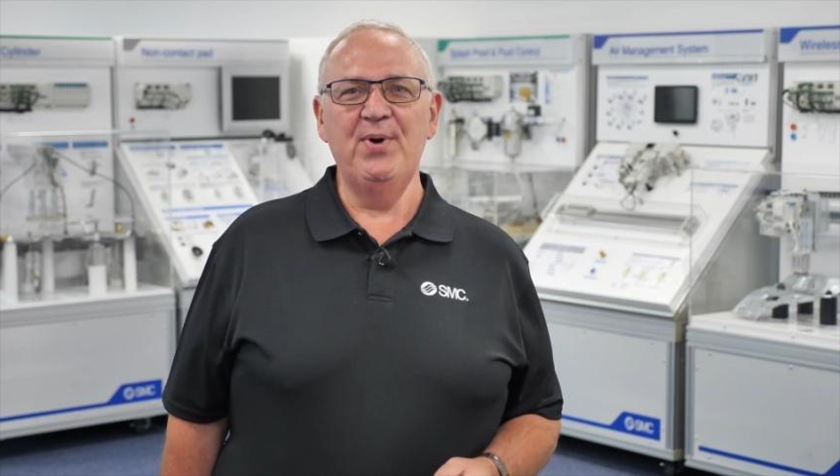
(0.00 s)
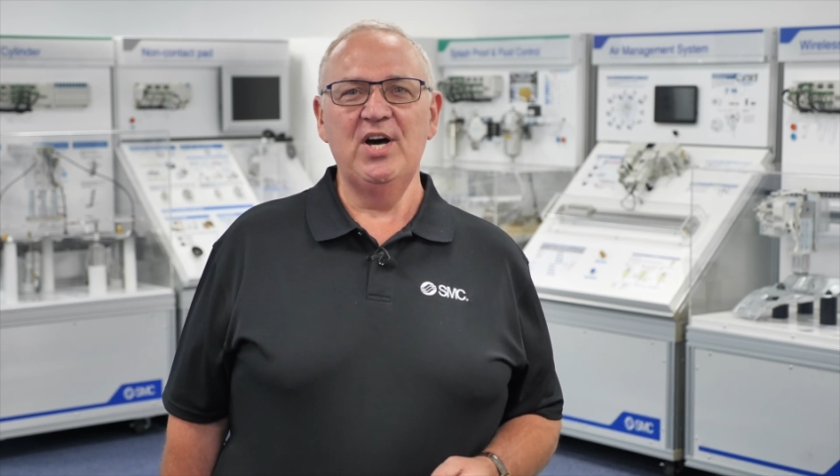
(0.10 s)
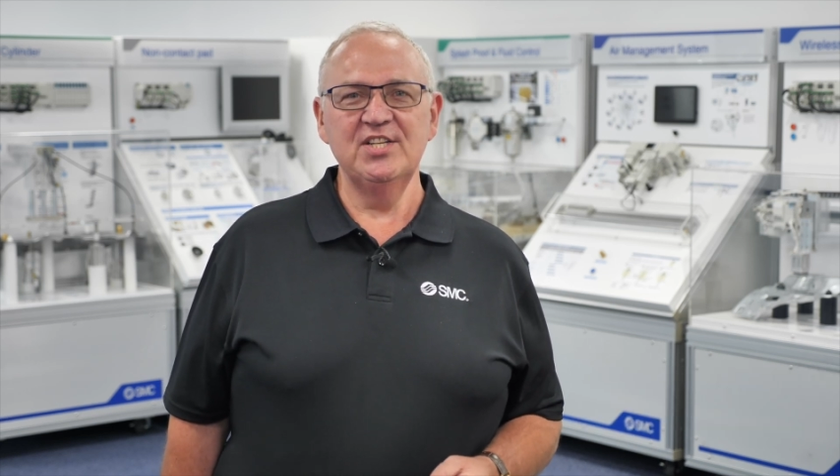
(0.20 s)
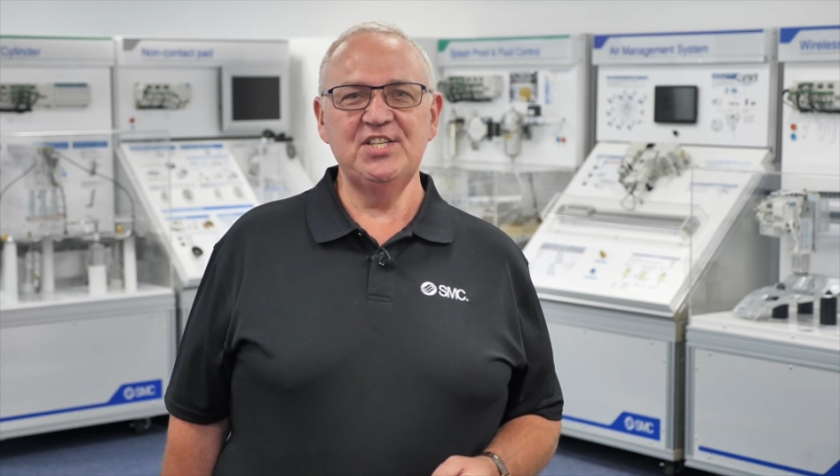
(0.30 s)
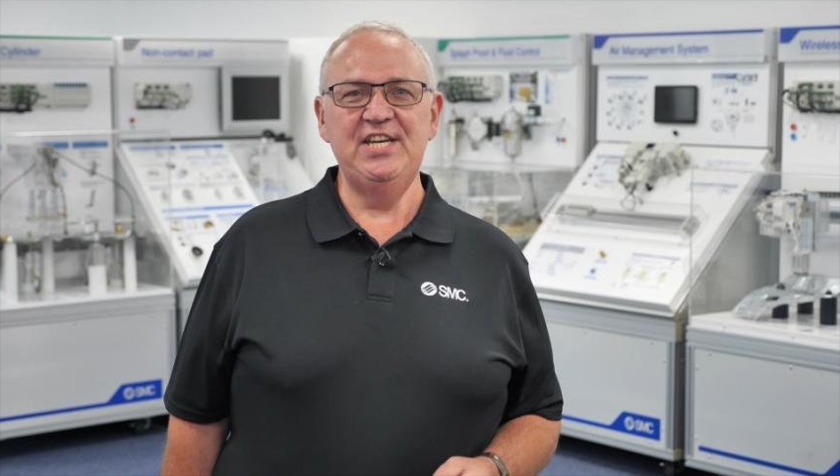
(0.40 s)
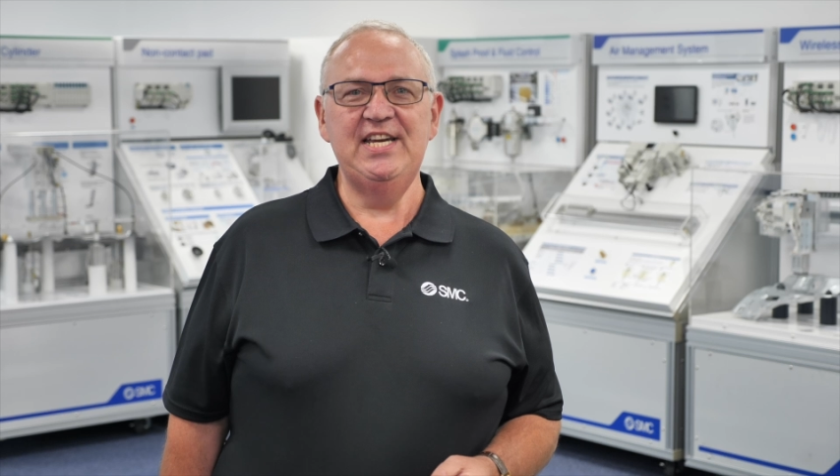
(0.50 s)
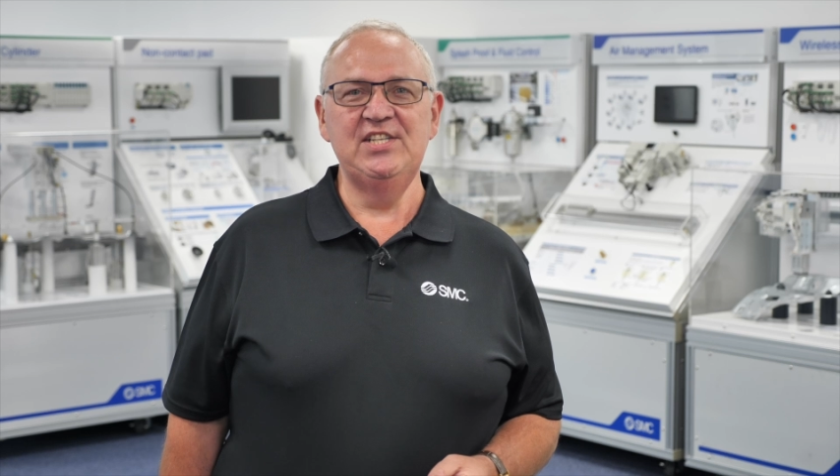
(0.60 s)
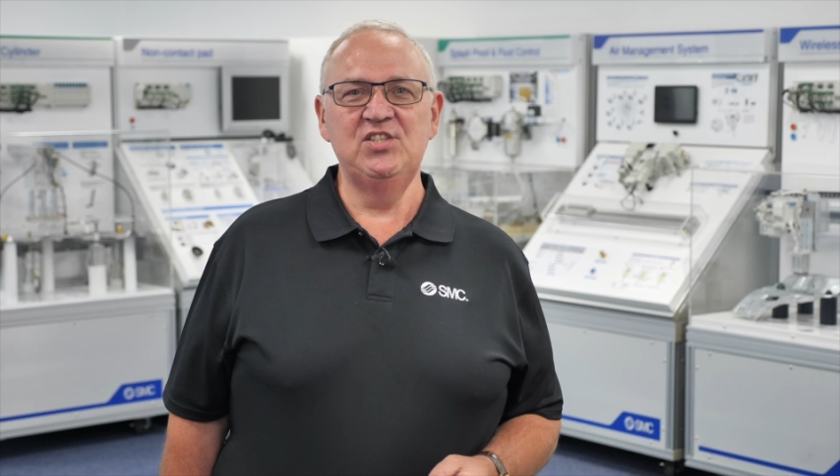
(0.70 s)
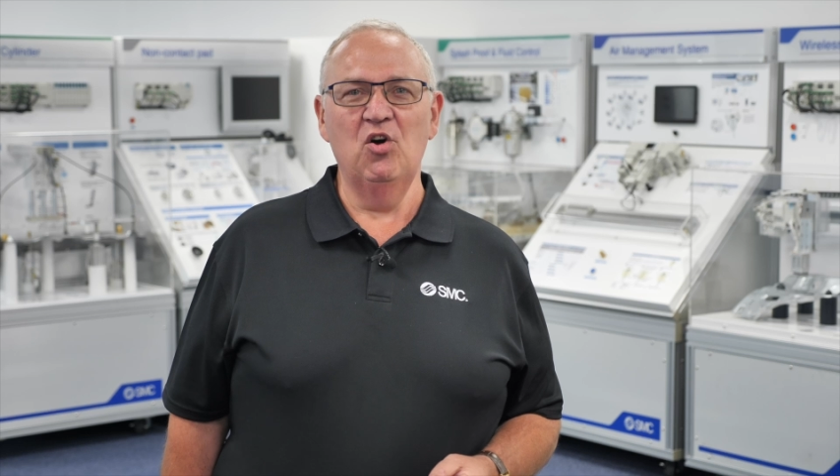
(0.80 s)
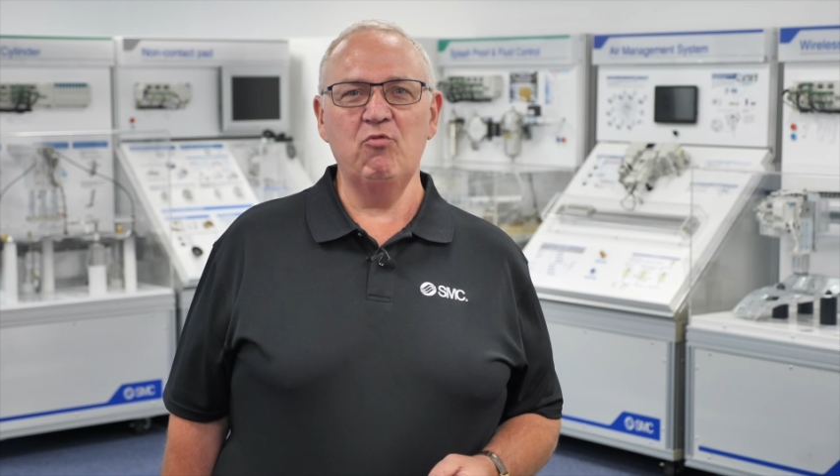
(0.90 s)
party
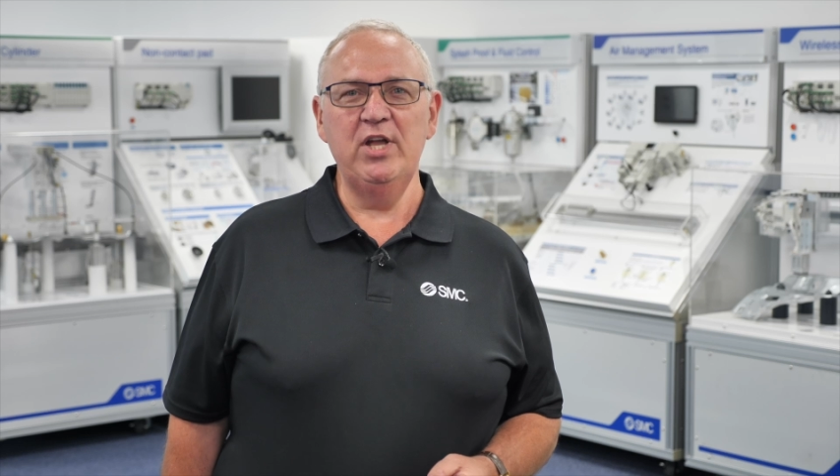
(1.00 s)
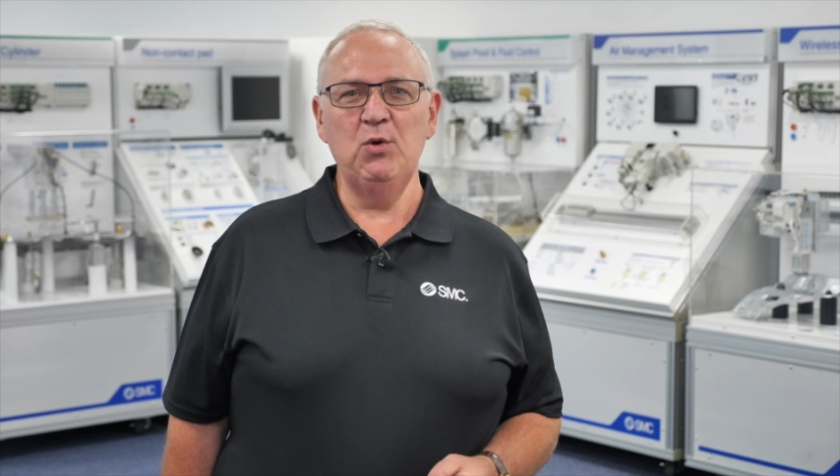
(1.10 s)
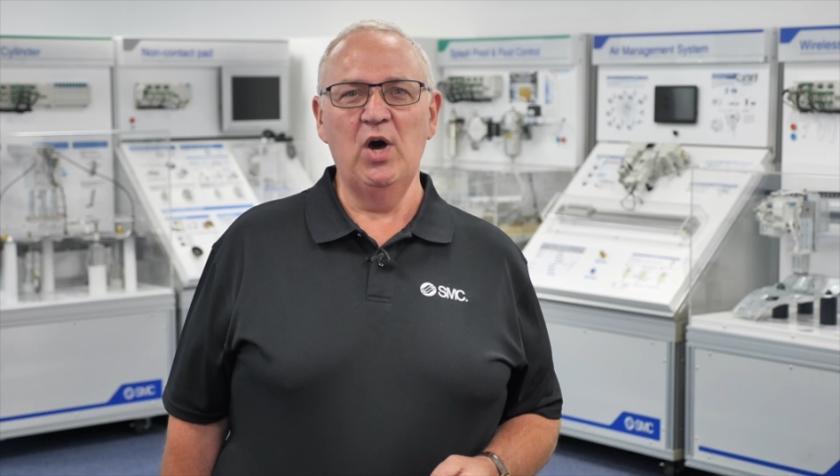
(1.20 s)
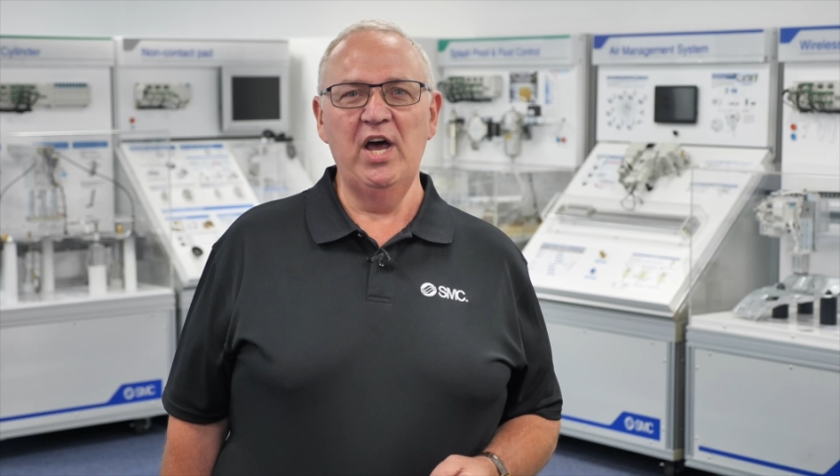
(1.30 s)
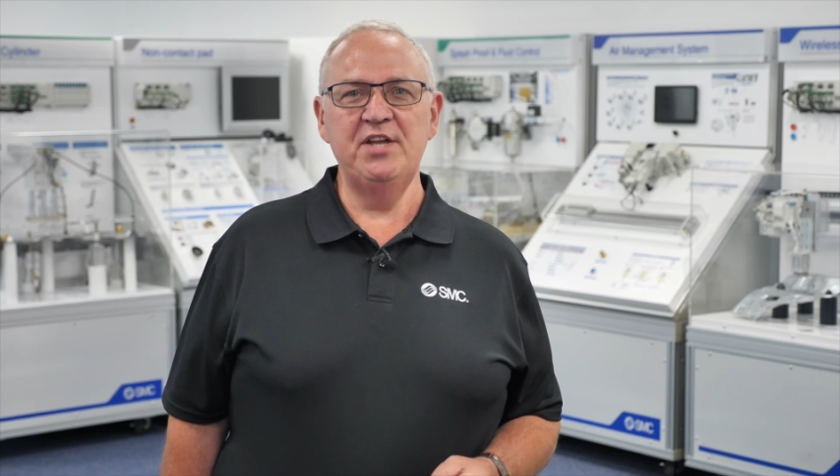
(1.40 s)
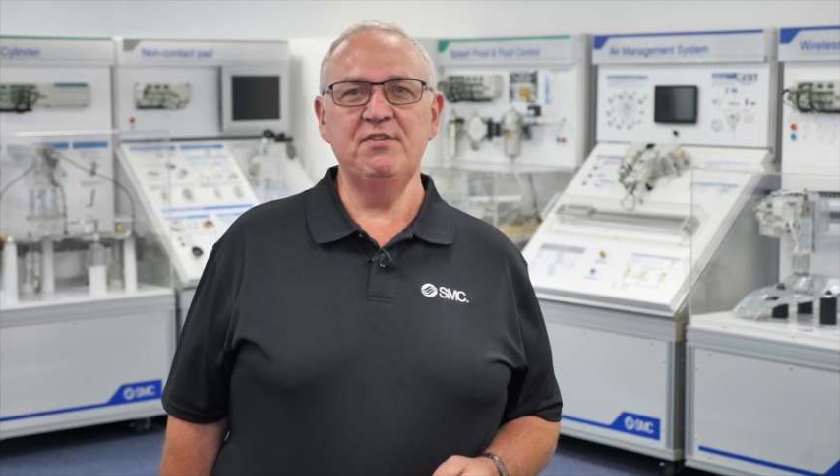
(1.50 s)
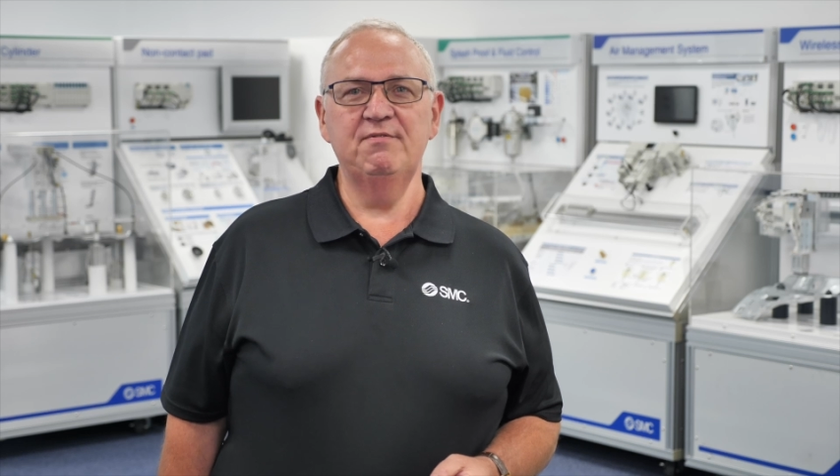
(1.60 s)
is not required